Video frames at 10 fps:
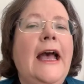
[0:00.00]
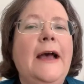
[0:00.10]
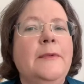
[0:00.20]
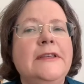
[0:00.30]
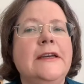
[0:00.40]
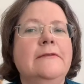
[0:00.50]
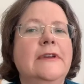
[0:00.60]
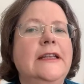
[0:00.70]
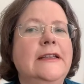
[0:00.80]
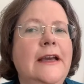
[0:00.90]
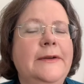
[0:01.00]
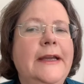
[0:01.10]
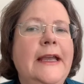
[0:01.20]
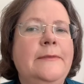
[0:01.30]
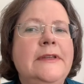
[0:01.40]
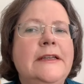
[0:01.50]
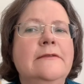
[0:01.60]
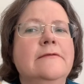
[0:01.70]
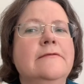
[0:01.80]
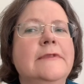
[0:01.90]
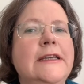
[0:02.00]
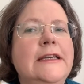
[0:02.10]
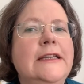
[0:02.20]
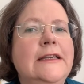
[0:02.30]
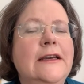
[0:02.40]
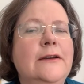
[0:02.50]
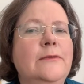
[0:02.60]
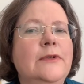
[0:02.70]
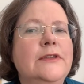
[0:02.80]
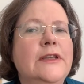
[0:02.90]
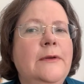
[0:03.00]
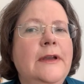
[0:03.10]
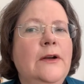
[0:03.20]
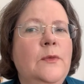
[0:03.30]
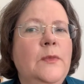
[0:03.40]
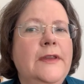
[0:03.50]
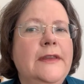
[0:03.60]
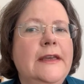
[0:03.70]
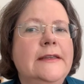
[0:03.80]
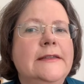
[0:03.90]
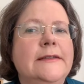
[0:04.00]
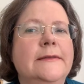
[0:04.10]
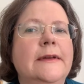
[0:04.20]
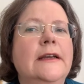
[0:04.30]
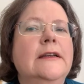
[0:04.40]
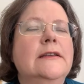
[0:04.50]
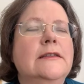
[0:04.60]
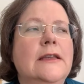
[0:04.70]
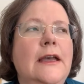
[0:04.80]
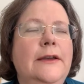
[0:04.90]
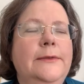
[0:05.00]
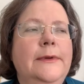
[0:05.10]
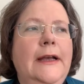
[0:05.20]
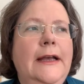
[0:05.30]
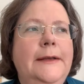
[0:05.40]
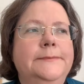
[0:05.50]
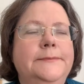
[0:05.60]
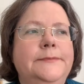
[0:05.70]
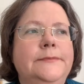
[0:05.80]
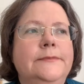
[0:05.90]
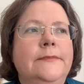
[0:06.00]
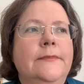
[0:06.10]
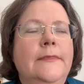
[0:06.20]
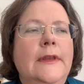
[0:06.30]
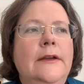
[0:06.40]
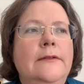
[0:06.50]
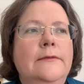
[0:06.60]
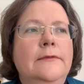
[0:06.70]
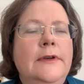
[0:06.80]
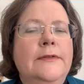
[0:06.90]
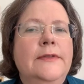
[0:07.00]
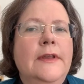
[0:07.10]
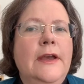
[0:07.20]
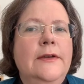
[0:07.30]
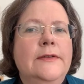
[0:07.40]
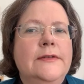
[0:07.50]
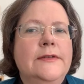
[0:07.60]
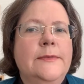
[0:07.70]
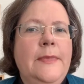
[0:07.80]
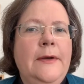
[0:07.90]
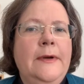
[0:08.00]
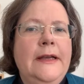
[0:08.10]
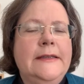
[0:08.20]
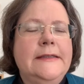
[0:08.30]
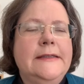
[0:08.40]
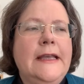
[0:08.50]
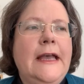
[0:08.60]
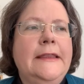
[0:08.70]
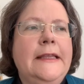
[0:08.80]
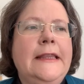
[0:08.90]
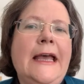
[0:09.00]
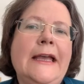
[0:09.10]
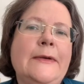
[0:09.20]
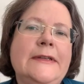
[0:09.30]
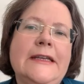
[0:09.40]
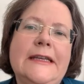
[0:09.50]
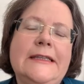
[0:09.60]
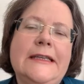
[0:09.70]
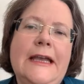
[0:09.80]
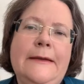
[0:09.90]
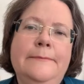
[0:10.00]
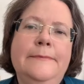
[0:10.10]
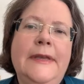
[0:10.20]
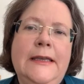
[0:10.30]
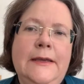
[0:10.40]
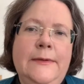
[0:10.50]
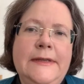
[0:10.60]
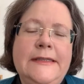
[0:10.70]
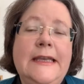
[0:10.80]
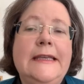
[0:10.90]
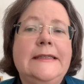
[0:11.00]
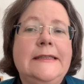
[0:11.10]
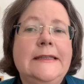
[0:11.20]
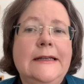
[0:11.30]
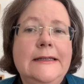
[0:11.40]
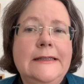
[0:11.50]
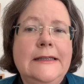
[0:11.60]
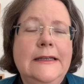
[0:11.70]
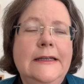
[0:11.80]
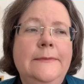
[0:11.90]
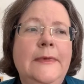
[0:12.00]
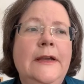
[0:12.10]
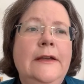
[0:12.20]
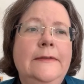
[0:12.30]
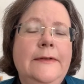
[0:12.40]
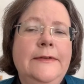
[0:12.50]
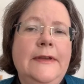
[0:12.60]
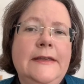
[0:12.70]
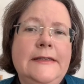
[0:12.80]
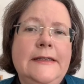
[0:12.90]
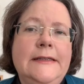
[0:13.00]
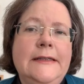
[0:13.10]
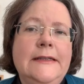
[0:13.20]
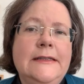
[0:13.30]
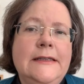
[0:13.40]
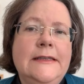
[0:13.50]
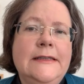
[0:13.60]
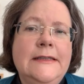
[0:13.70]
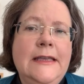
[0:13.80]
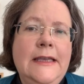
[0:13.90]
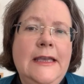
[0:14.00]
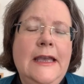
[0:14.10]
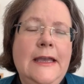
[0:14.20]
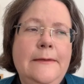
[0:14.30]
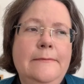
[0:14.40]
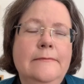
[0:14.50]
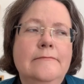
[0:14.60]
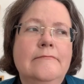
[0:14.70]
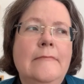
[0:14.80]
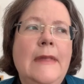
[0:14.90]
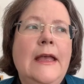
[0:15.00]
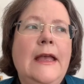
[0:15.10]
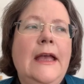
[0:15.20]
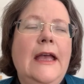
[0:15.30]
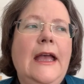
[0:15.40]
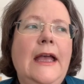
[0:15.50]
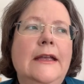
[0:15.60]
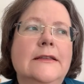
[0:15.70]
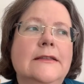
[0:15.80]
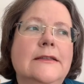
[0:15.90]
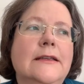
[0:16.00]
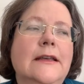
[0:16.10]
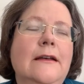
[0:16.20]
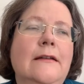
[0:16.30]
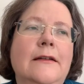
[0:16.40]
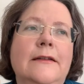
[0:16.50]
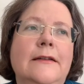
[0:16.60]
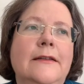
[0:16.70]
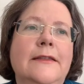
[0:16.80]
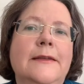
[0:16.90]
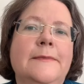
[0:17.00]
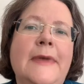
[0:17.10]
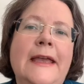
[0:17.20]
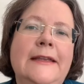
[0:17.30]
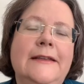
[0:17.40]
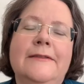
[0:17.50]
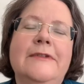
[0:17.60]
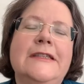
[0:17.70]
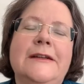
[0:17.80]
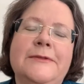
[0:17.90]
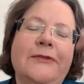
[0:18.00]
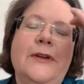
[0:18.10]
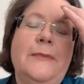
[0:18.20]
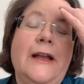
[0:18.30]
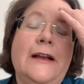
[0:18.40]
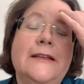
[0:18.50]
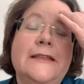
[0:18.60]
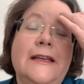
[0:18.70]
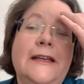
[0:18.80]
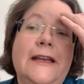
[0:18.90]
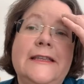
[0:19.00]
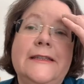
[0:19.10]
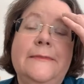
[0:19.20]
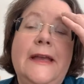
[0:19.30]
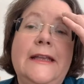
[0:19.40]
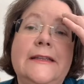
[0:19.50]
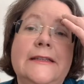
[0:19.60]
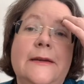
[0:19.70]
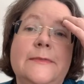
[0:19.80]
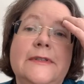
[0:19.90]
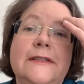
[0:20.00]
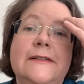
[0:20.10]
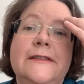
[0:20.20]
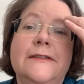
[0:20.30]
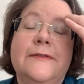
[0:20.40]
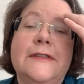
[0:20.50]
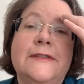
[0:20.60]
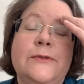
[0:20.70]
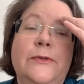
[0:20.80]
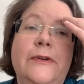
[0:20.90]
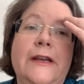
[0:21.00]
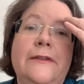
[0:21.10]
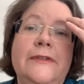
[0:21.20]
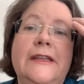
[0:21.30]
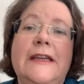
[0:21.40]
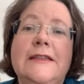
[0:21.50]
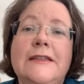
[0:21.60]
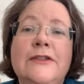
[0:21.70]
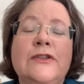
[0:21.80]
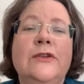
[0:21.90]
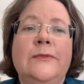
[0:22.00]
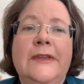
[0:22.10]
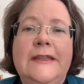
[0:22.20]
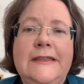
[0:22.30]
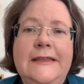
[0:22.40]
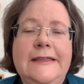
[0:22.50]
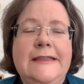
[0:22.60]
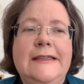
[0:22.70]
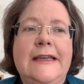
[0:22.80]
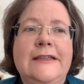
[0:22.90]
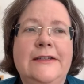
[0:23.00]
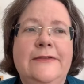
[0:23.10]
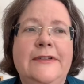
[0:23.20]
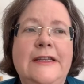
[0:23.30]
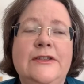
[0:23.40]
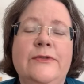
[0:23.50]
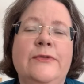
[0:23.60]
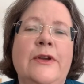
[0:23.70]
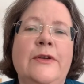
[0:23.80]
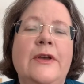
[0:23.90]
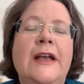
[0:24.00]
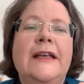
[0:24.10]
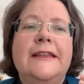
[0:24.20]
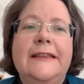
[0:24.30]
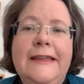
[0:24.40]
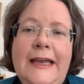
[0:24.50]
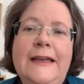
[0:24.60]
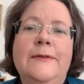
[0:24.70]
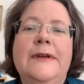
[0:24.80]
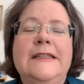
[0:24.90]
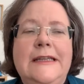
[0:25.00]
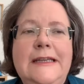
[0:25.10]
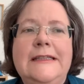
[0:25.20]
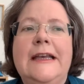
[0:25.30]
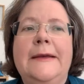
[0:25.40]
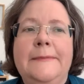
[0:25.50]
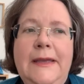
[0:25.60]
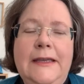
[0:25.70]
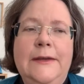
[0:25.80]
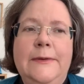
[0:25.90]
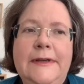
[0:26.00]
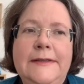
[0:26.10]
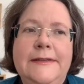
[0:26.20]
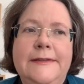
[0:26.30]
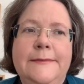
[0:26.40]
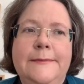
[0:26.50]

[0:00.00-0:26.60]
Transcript: And we don't really know. Again, we don't really know what's going on with this. So Ruth goes to Boaz and the language is ambiguous. It's night time. Ruth goes in to see him. And the men, the reason I was rolling my eyes earlier is the male interpretants of the story over the years assume that this is in section of nature, although the language is ambiguous.